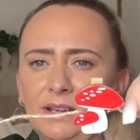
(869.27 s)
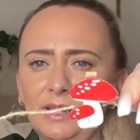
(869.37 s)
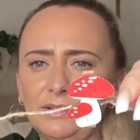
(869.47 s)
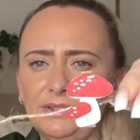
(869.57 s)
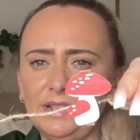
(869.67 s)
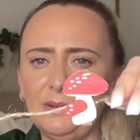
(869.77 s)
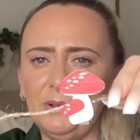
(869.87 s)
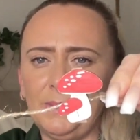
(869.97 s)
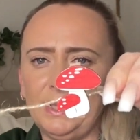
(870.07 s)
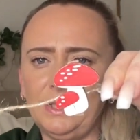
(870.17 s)
I thought they were
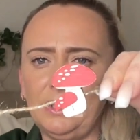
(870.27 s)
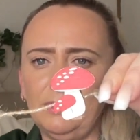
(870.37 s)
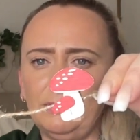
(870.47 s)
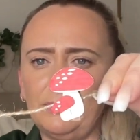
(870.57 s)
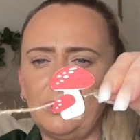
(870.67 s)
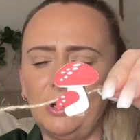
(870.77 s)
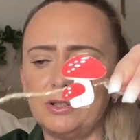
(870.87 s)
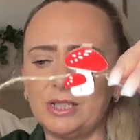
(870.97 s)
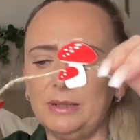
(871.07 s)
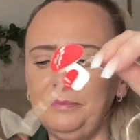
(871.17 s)
quite cute for
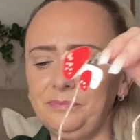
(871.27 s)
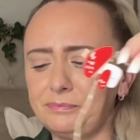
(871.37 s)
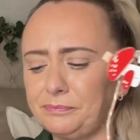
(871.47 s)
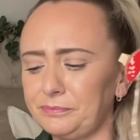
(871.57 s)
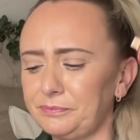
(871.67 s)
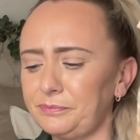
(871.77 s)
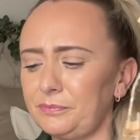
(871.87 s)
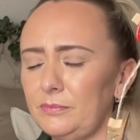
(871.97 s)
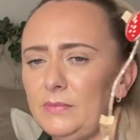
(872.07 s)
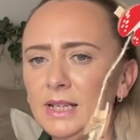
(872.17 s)
autumn.
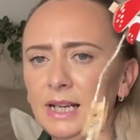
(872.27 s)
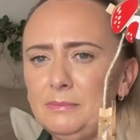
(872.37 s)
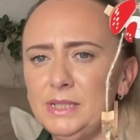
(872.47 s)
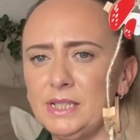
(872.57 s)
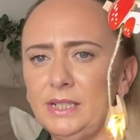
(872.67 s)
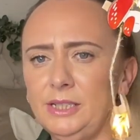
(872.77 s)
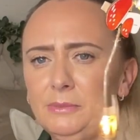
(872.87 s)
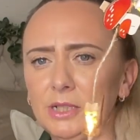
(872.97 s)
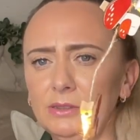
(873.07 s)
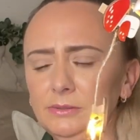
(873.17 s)
Let me turn them
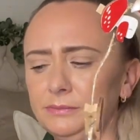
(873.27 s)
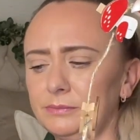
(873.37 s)
on.